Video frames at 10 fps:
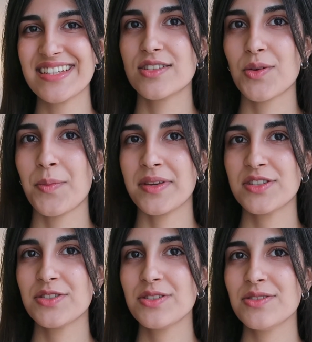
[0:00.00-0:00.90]
So
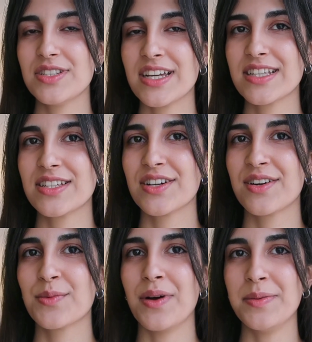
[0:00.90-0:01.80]
make sure to check
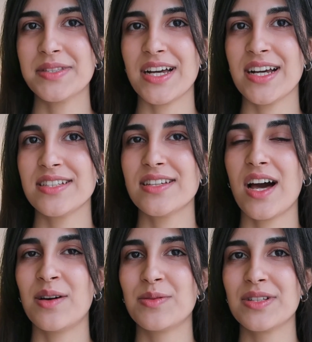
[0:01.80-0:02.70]
their website.
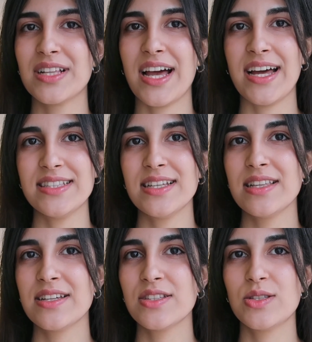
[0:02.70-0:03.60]
I will add the
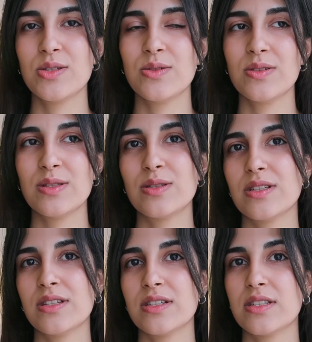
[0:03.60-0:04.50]
link to
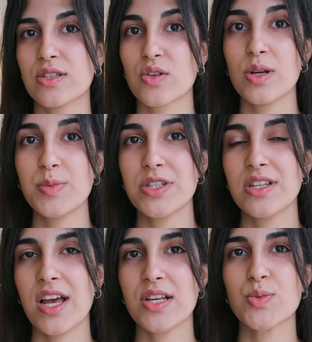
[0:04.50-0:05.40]
it in the
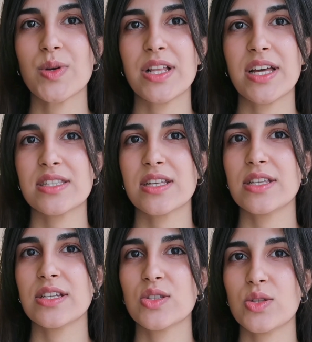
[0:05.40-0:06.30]
description, as well as the
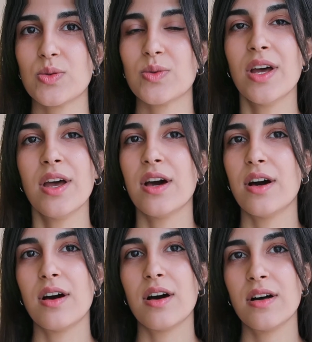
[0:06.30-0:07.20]
link to
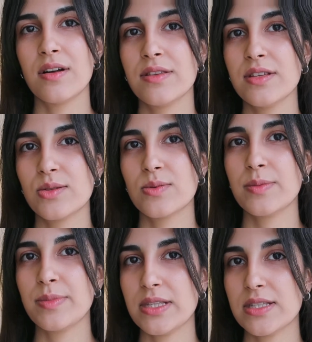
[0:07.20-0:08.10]
all these
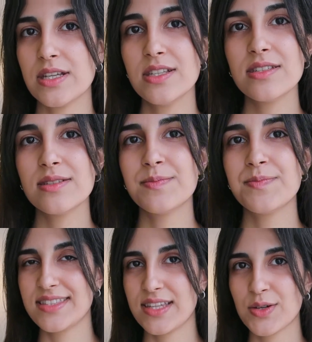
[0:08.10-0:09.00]
three pieces.
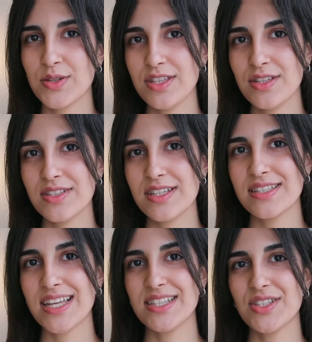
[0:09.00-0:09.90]
The good news
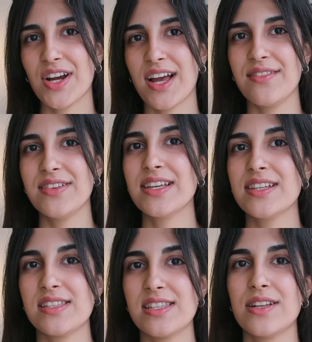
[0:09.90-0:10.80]
is that they're having
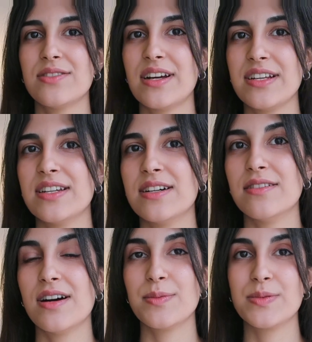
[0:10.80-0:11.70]
a sale right now
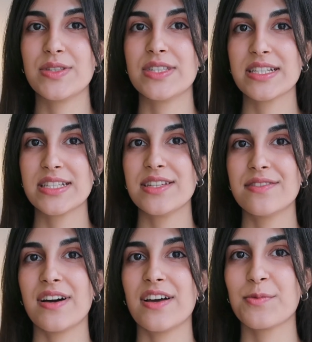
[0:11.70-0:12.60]
up to
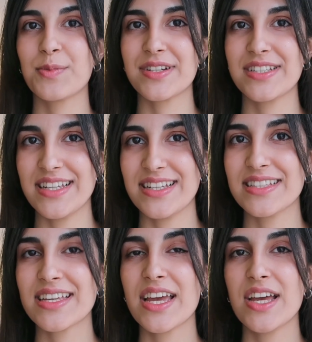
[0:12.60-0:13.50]

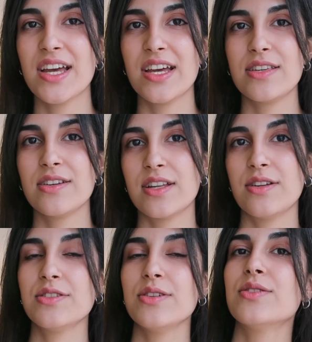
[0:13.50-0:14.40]
65%. You can
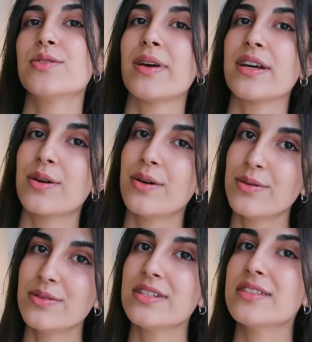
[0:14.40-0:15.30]
also use my
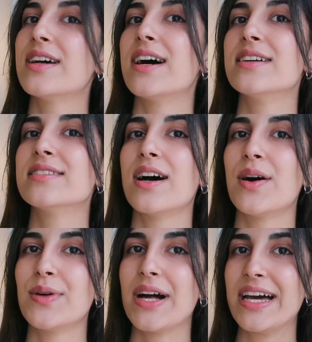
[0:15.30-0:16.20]
code that I
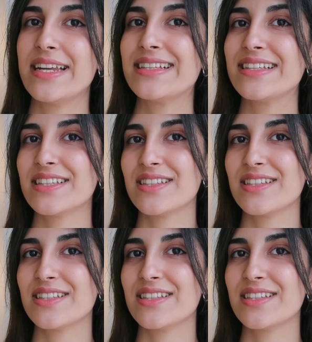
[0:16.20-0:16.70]
will add it in the